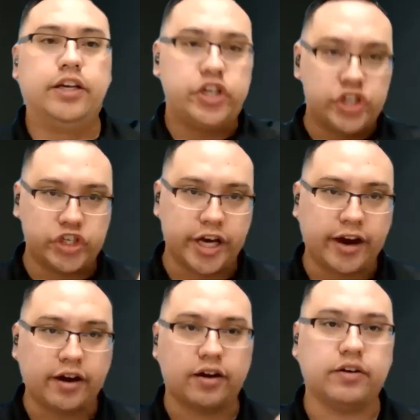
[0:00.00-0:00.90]

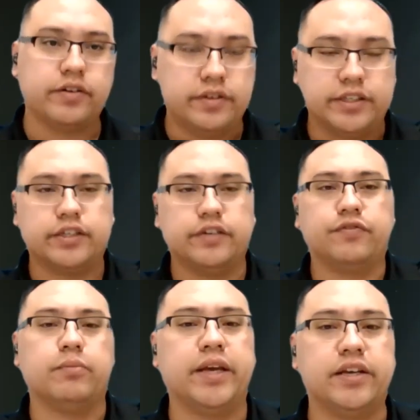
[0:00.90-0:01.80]
share this
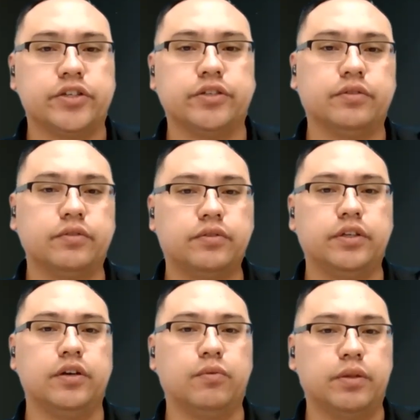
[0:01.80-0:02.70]
information,
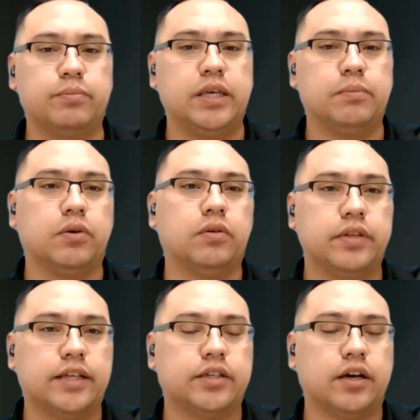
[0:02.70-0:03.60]
you know, with
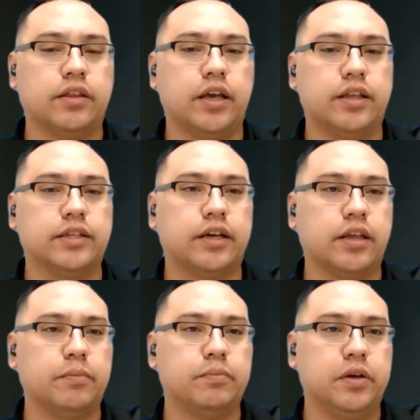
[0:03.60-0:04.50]
people. That's how they, that's
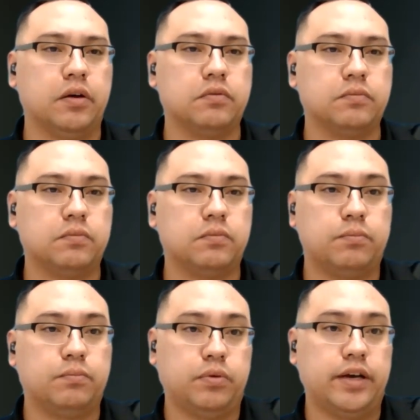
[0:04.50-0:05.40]
how they, you know,
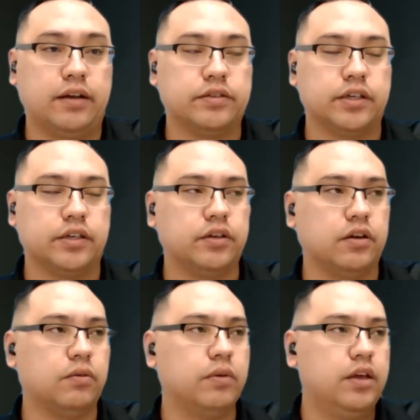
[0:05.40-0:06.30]
pronounce it, you
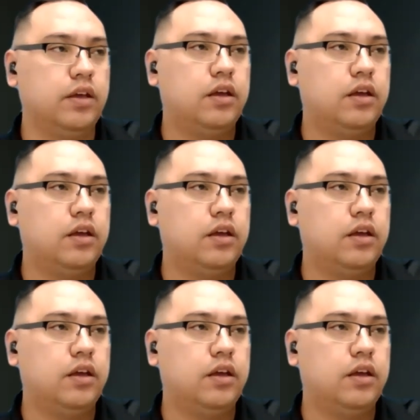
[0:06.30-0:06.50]
know.